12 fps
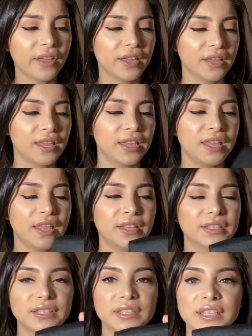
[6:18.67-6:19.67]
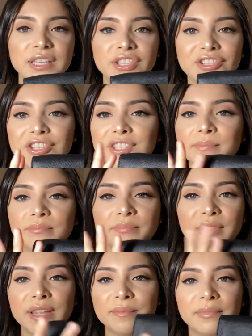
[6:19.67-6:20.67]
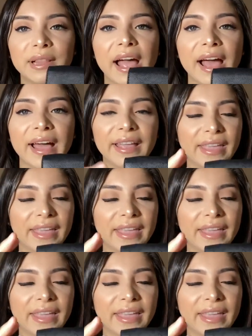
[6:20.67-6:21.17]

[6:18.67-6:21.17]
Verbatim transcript: And it's just plain black.